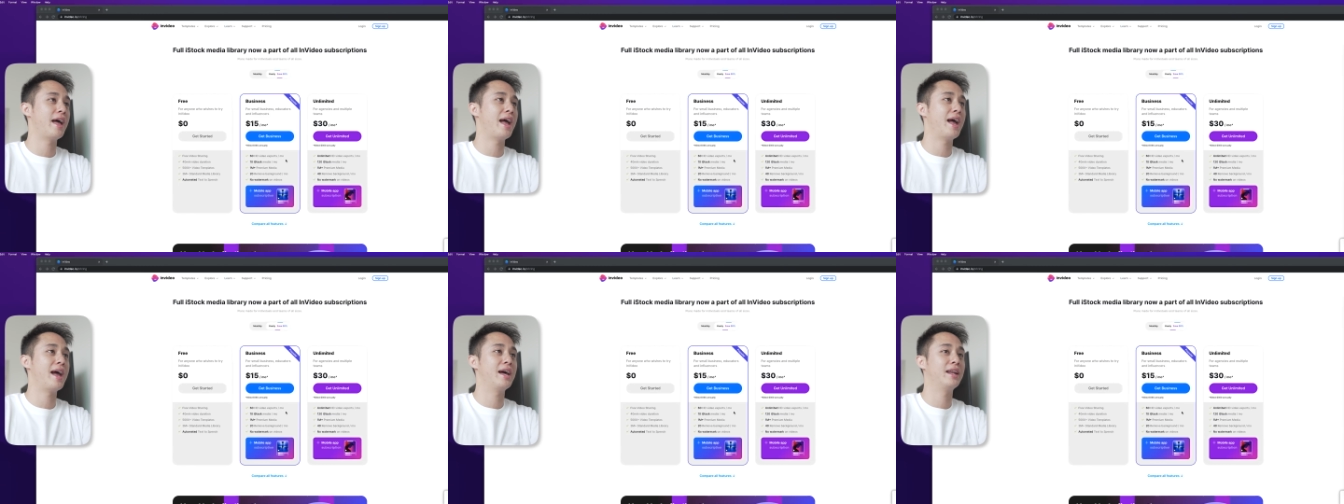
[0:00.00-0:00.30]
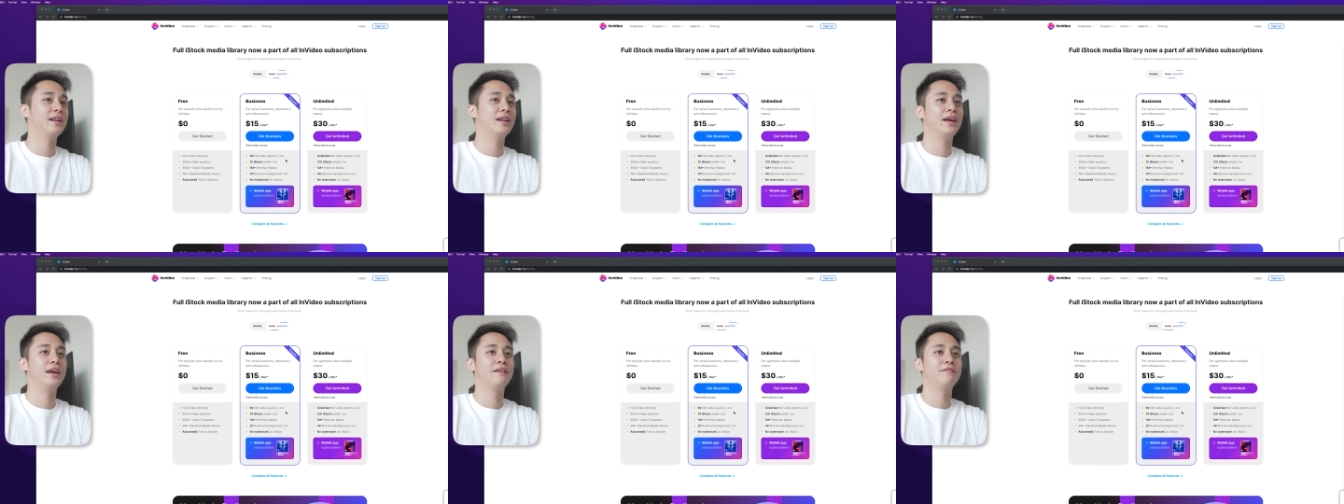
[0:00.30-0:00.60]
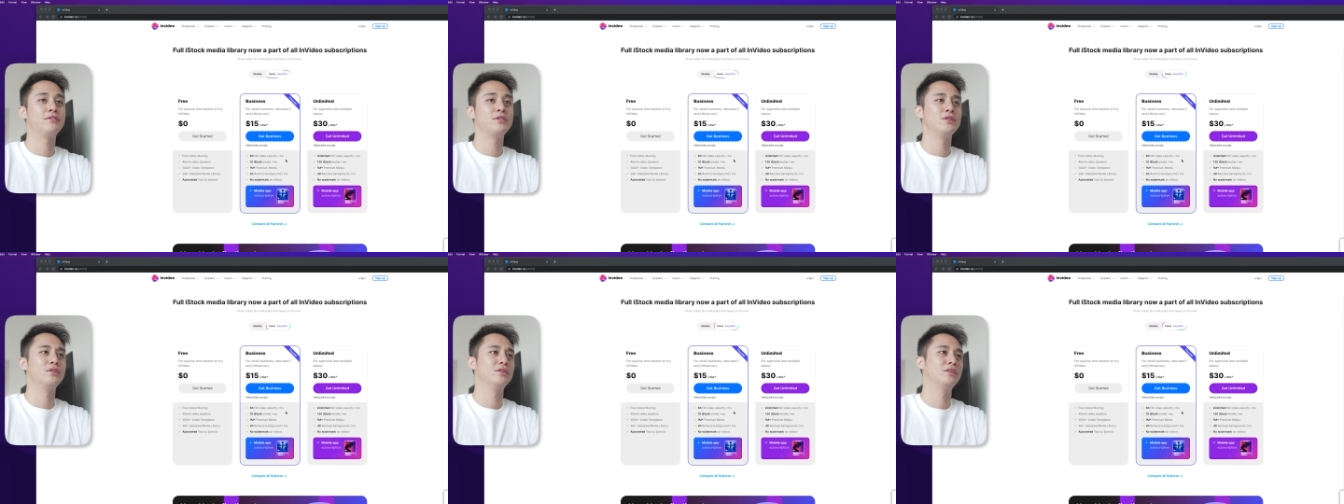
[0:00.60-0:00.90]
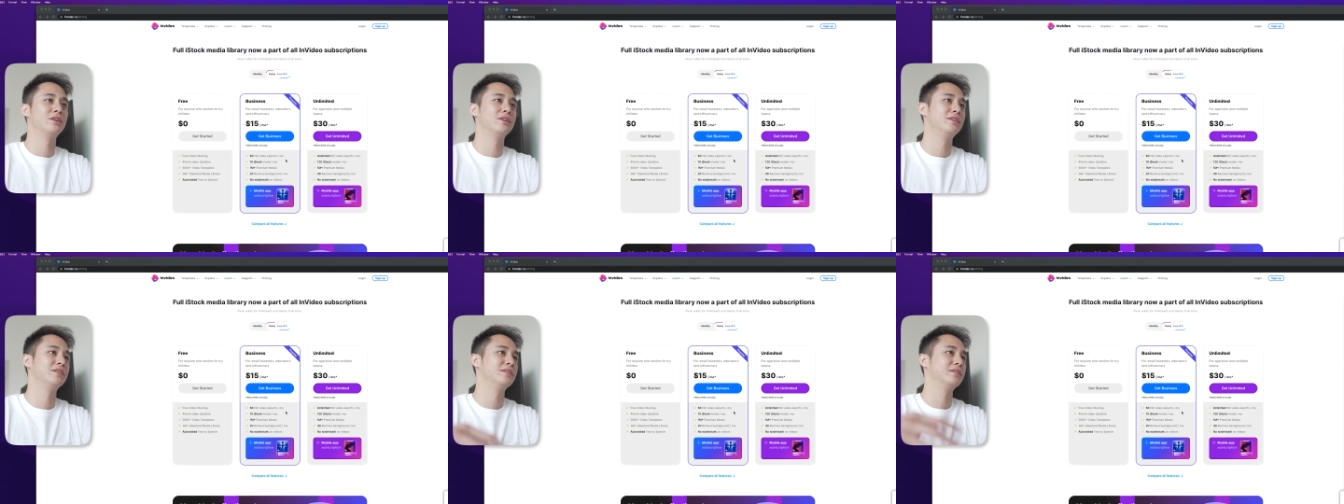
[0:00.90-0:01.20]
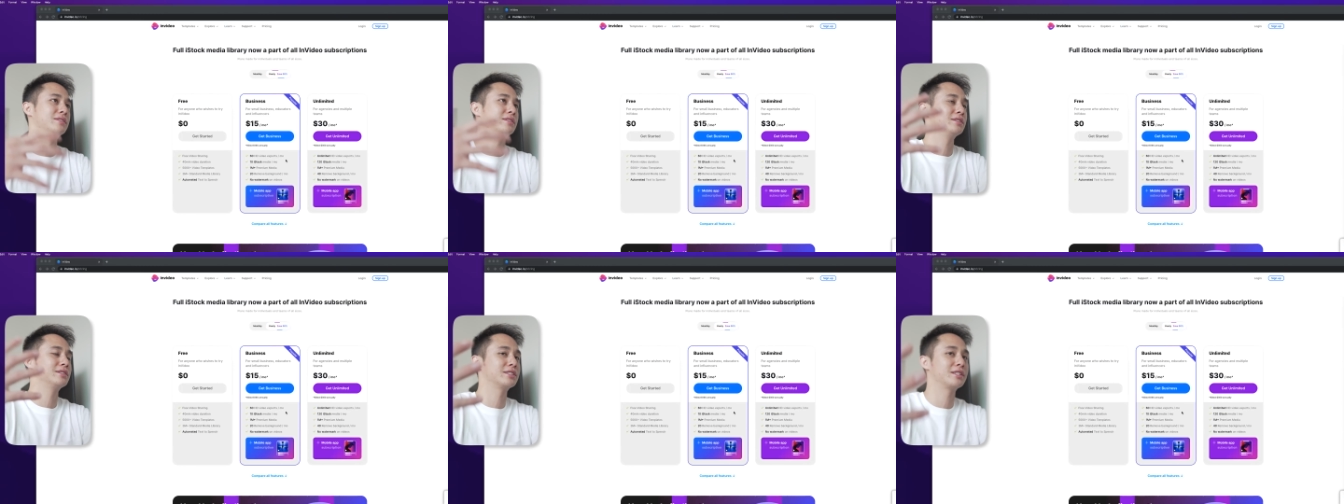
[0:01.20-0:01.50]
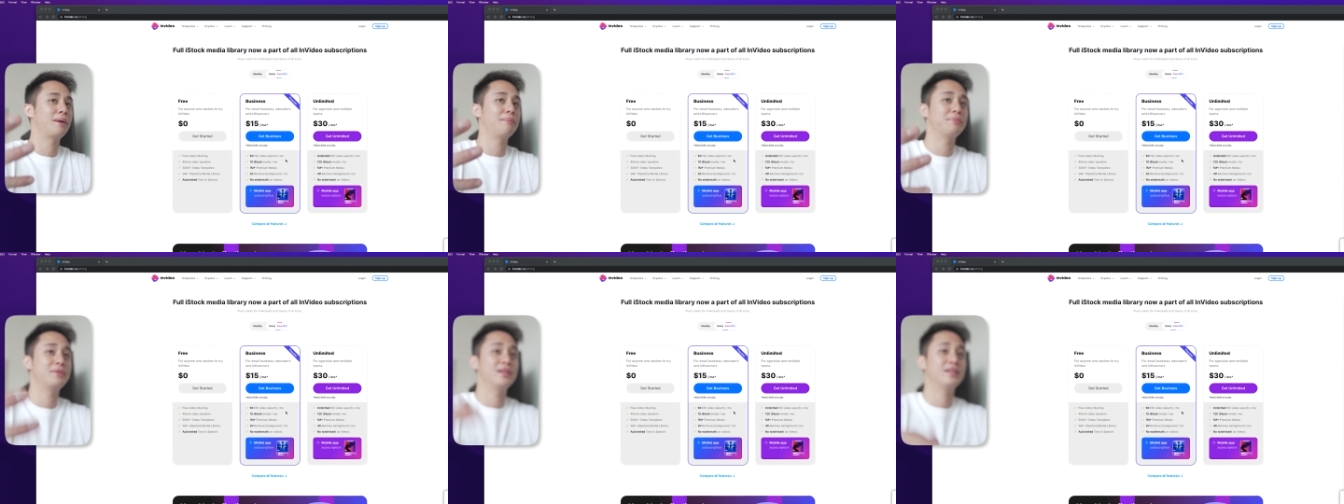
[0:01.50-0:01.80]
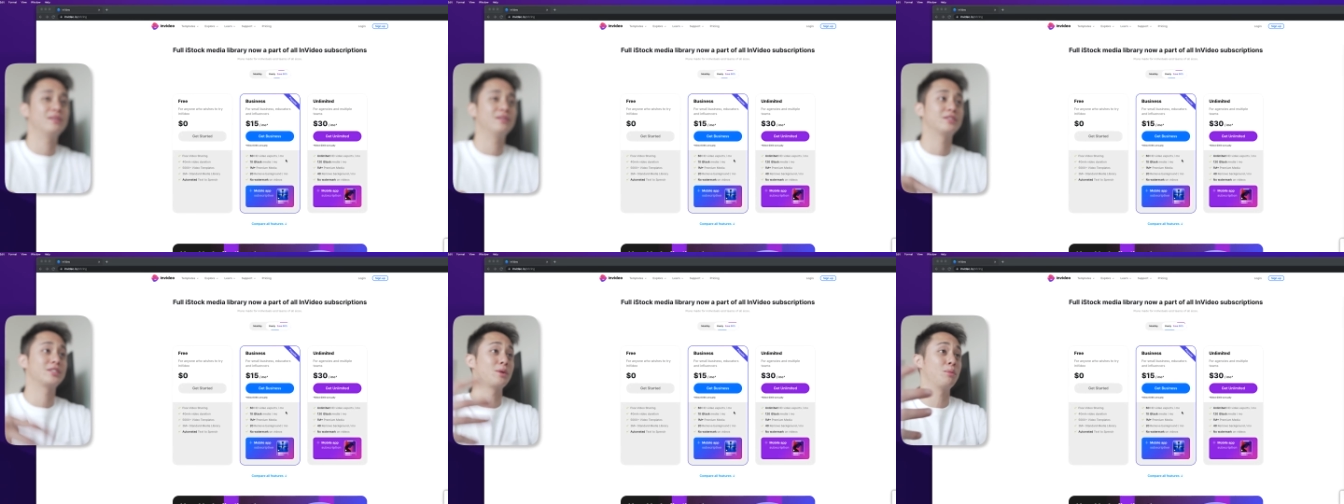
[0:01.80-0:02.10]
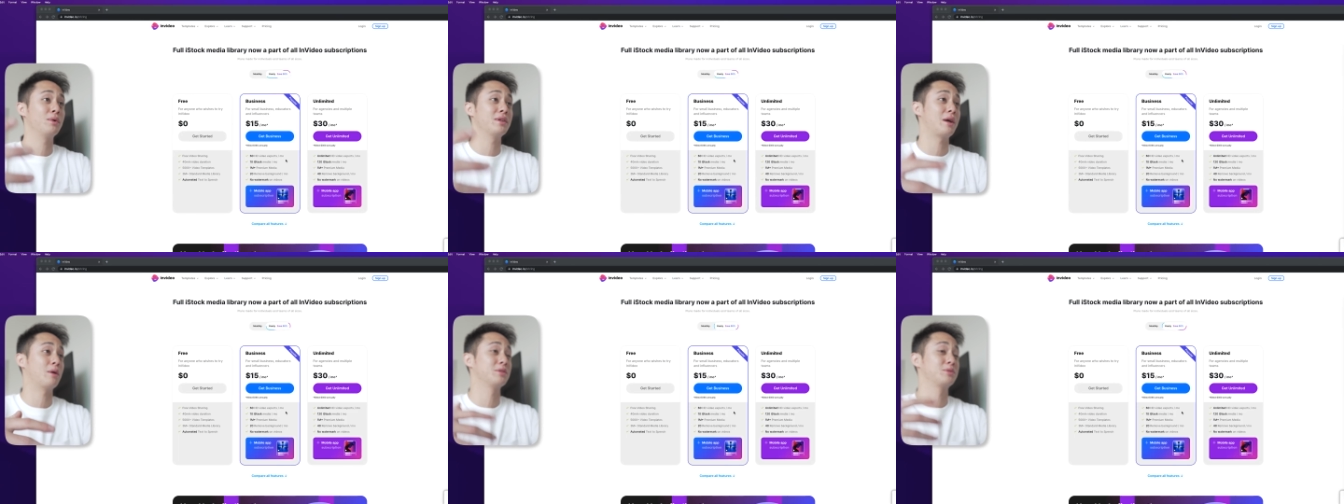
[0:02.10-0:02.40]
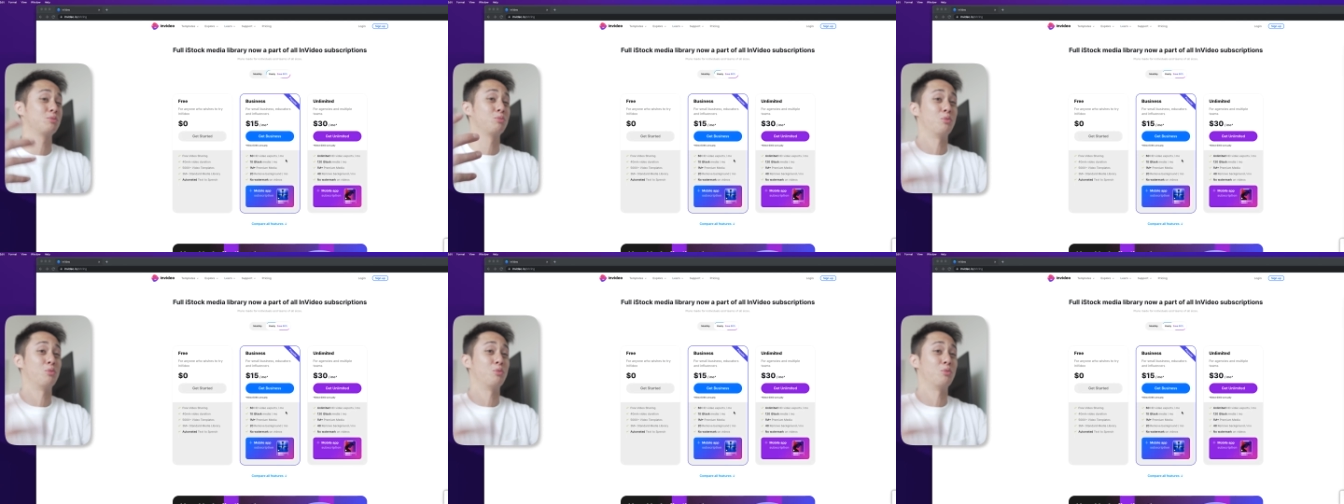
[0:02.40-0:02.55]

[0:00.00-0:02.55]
And if you're something, someone that was